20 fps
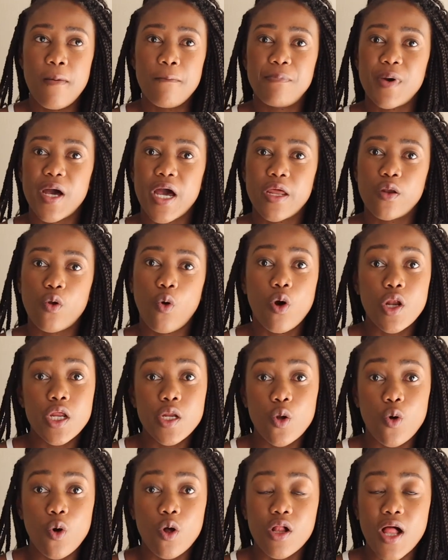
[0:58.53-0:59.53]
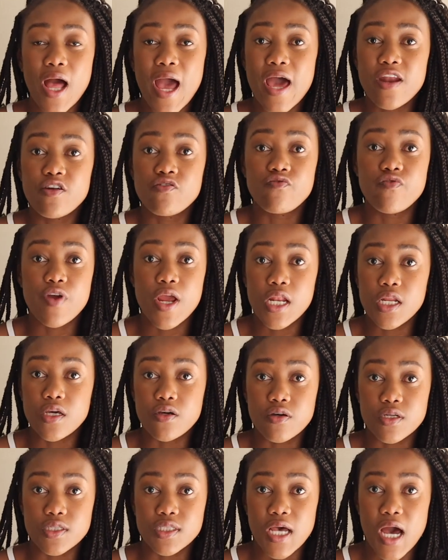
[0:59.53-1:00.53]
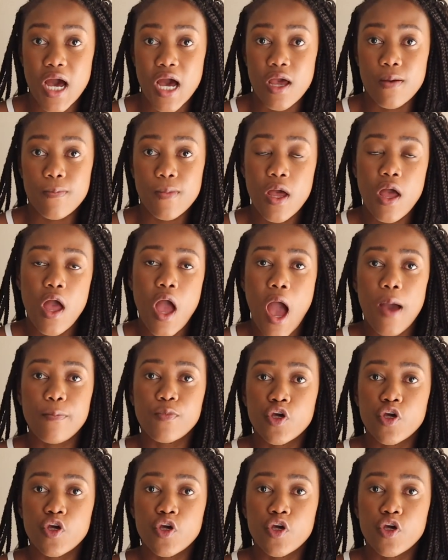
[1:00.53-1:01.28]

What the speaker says: But all in all, I had a really good time. I'm